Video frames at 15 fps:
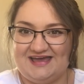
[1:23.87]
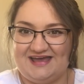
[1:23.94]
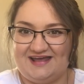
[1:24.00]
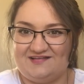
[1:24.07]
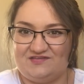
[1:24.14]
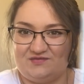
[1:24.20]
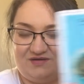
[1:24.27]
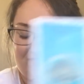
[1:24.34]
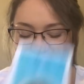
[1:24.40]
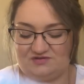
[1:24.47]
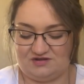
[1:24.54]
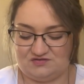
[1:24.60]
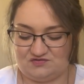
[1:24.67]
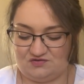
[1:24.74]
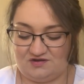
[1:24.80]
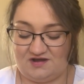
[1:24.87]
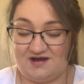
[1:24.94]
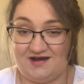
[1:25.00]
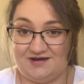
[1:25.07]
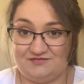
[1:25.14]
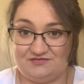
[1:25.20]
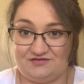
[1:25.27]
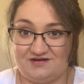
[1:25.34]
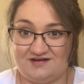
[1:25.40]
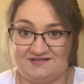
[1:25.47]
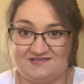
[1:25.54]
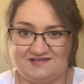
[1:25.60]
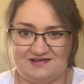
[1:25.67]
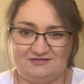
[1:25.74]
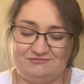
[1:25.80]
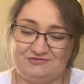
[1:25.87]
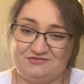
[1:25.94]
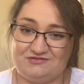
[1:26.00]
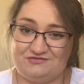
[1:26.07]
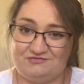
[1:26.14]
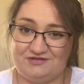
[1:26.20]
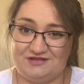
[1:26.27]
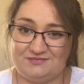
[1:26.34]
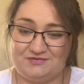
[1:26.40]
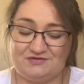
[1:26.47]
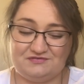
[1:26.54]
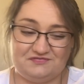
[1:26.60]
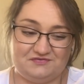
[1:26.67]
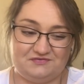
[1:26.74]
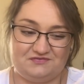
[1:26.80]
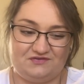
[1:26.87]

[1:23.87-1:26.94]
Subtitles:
and so I thought I'd draw a card for us, and it was just really beautiful.